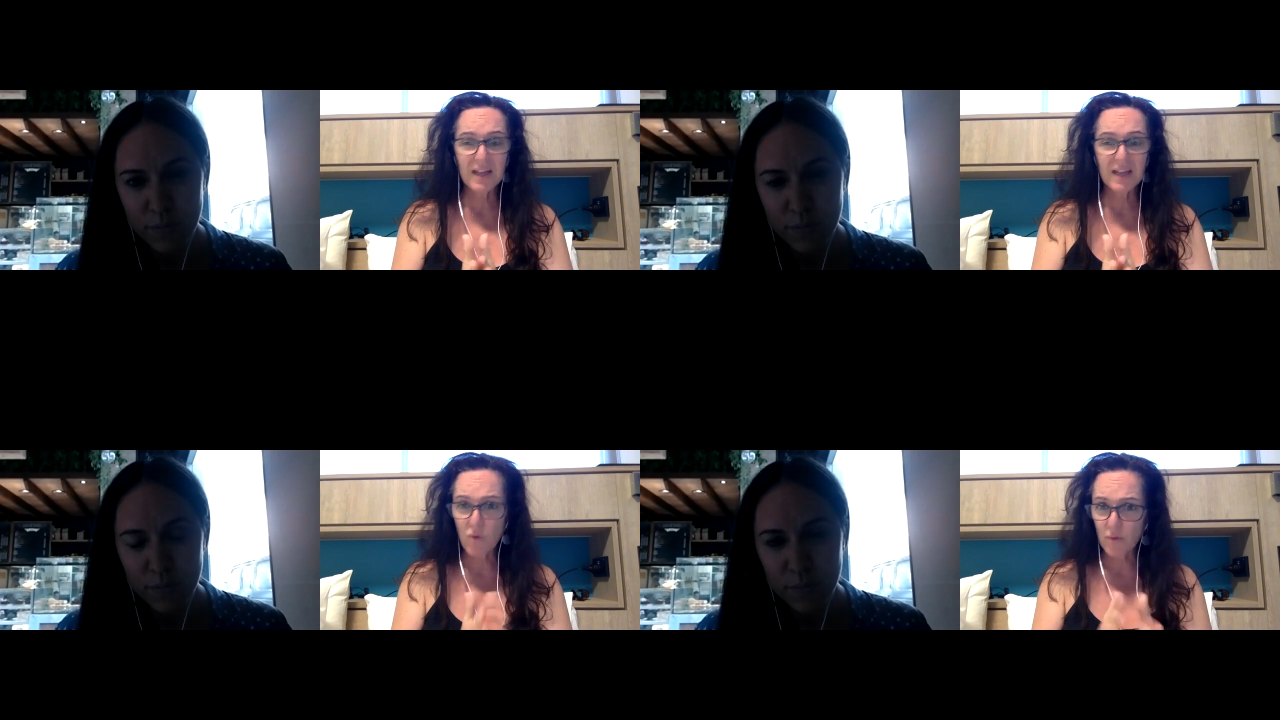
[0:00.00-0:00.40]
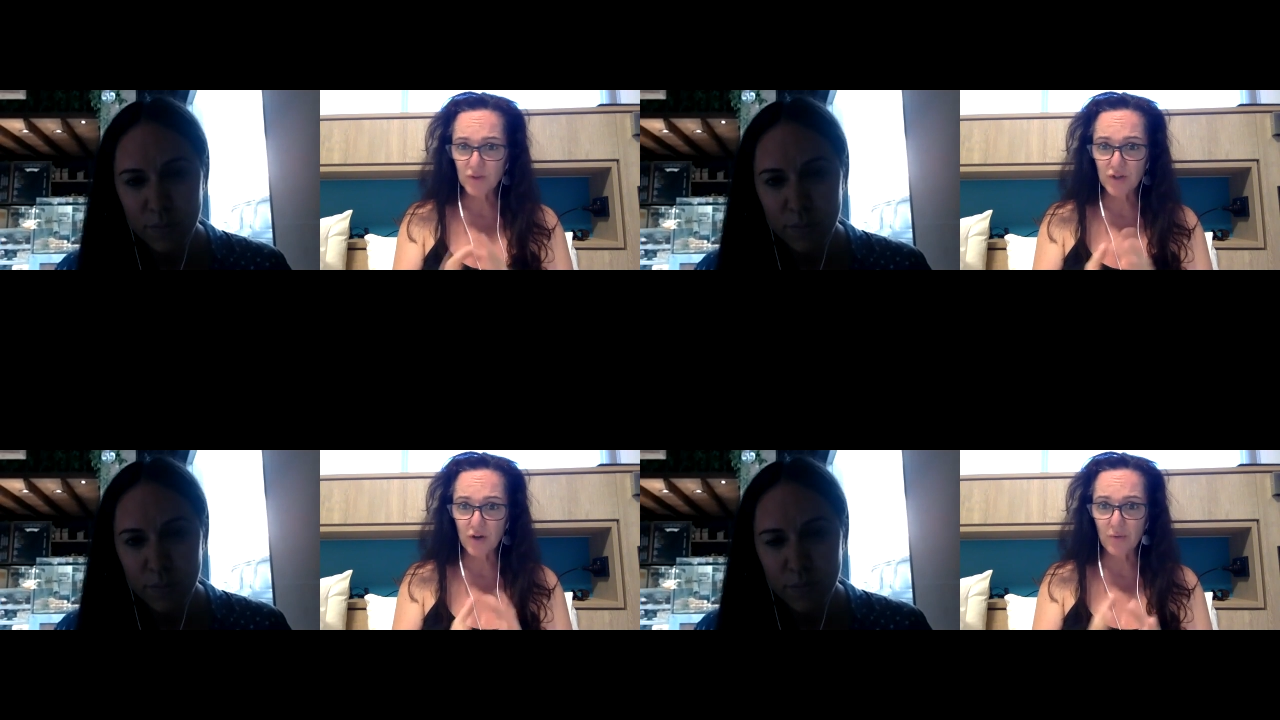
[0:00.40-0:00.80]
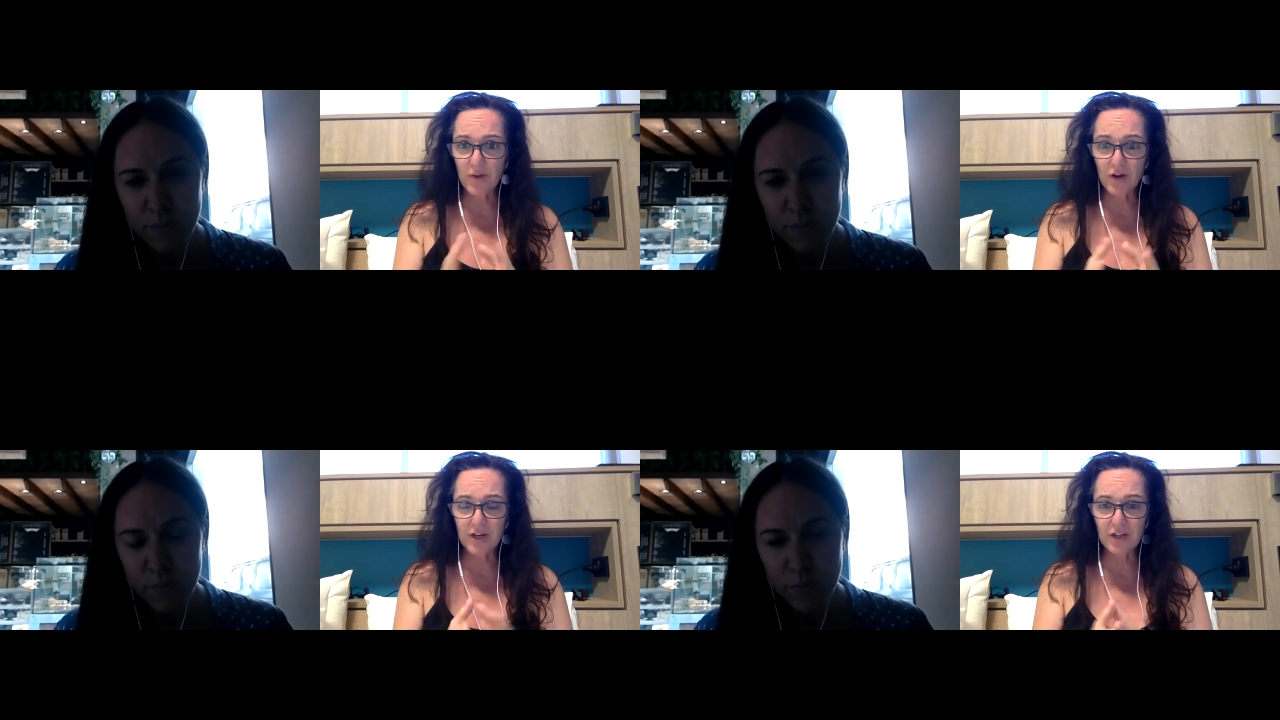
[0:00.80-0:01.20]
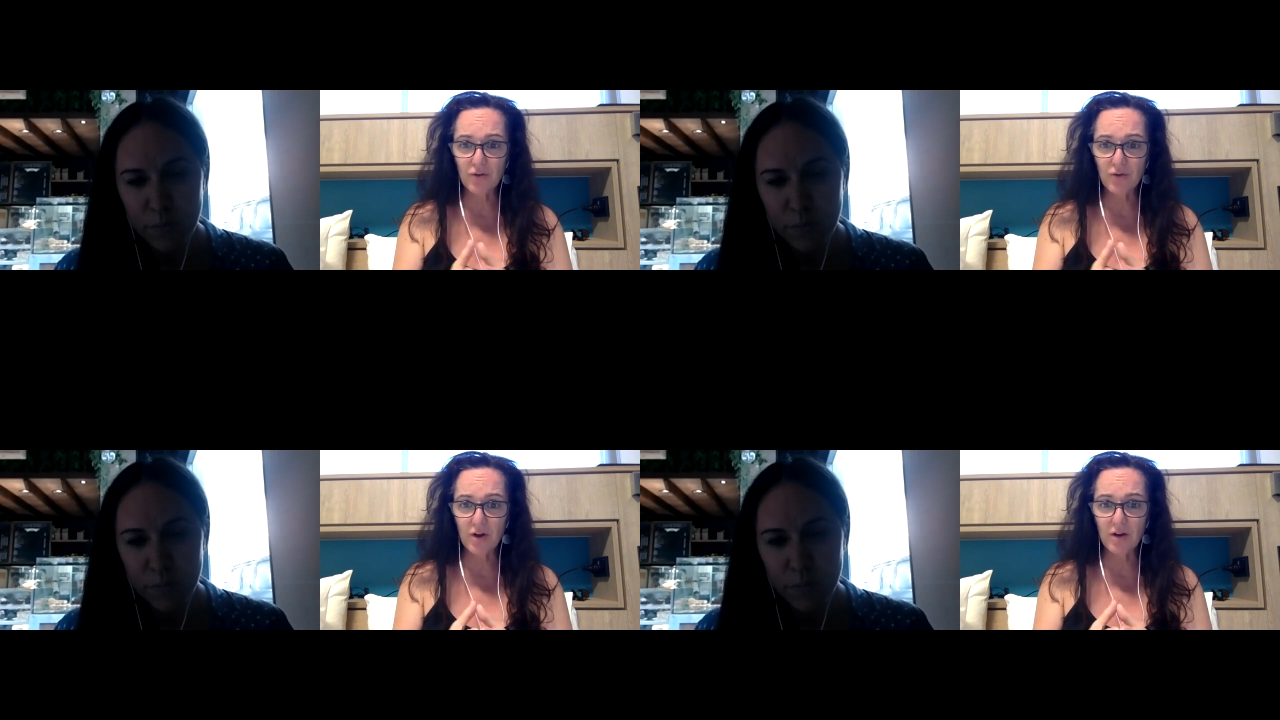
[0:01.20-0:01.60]
Speaker 1: was going on in
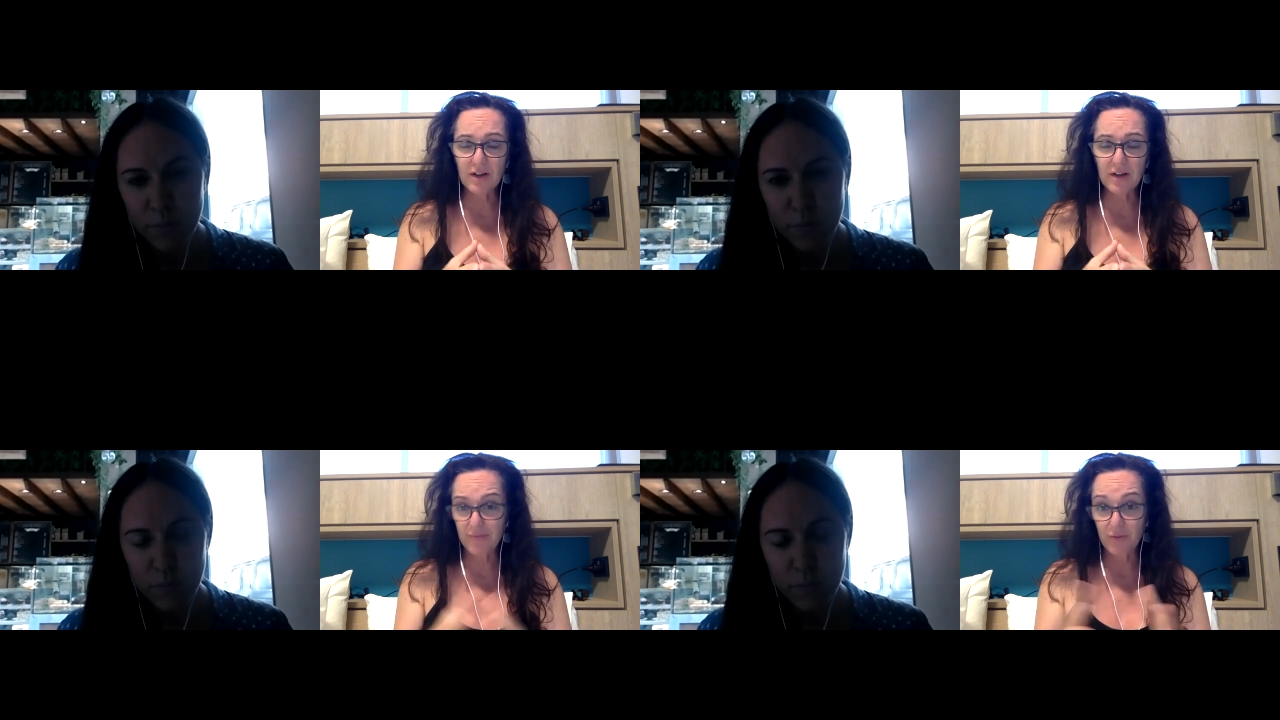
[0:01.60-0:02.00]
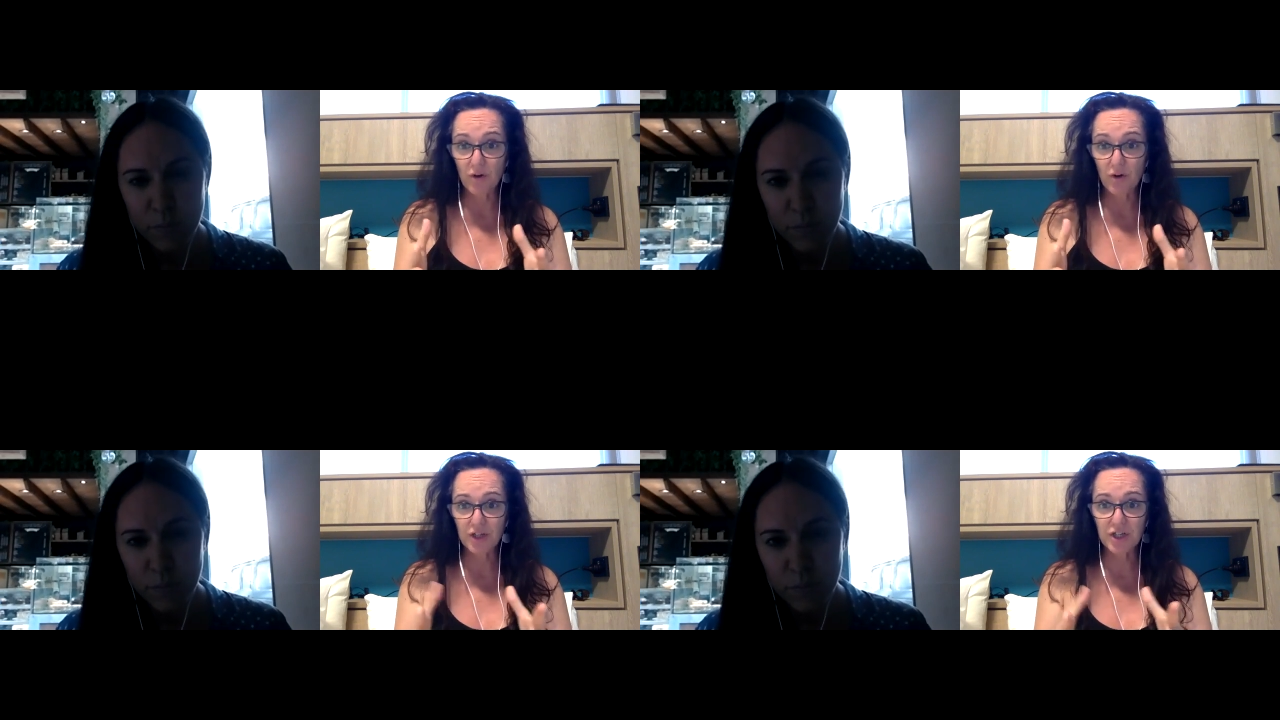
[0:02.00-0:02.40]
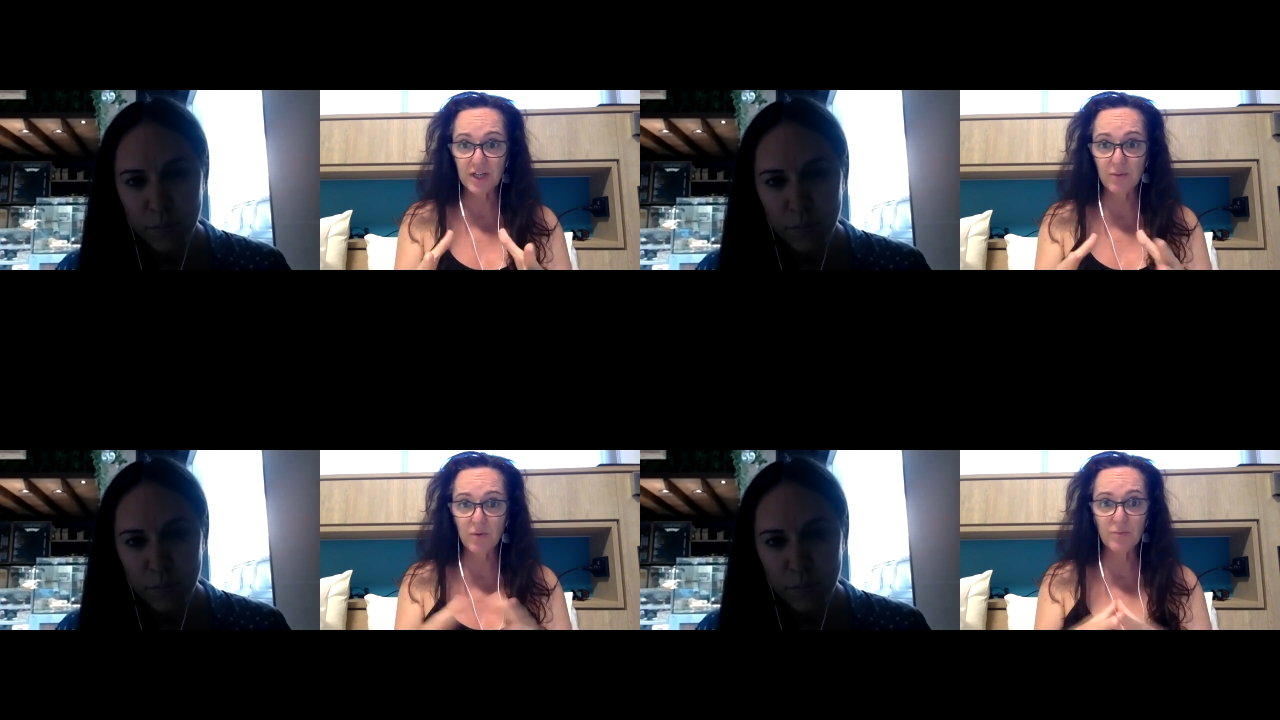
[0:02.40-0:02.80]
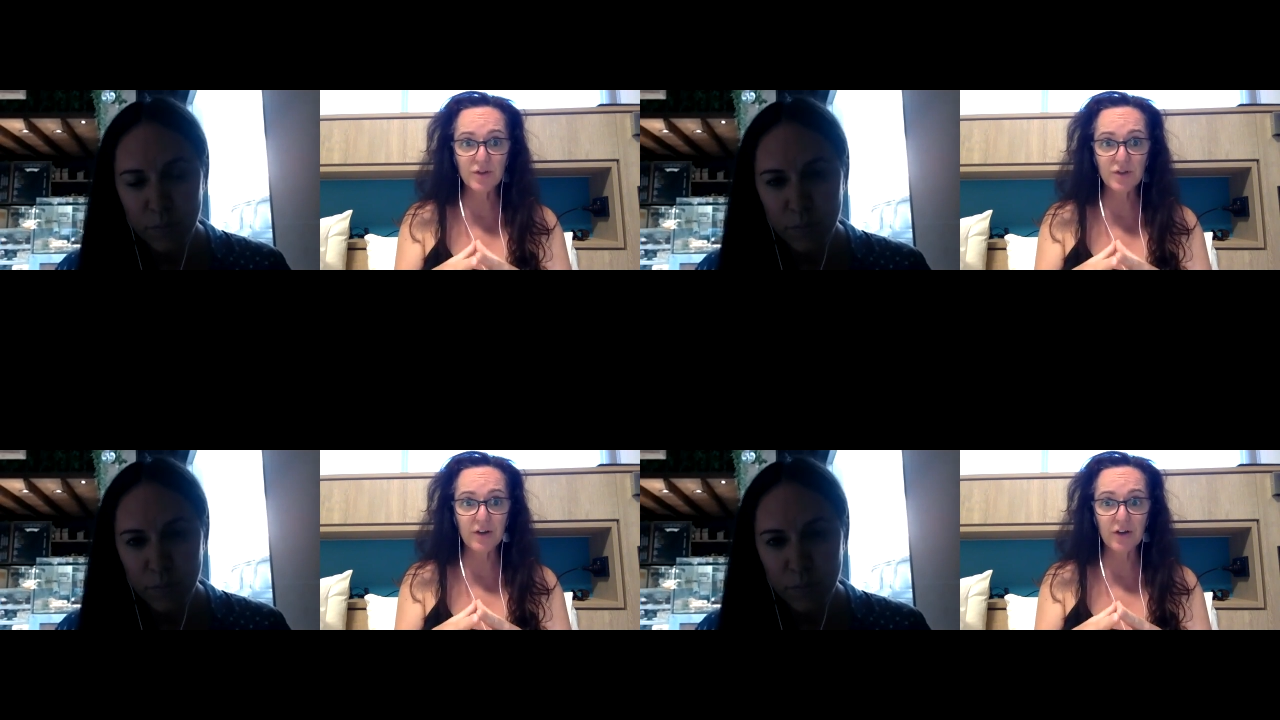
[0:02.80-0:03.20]
your own, if you want to share, what
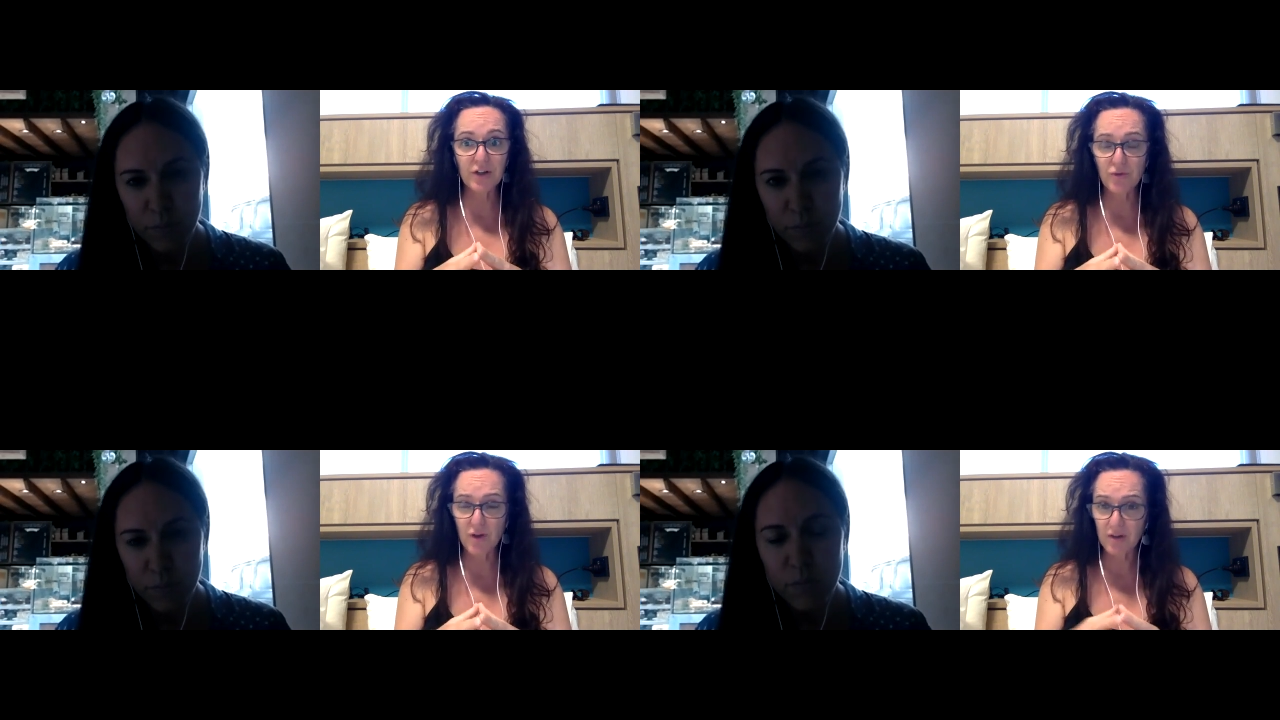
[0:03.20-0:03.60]
was going on in your own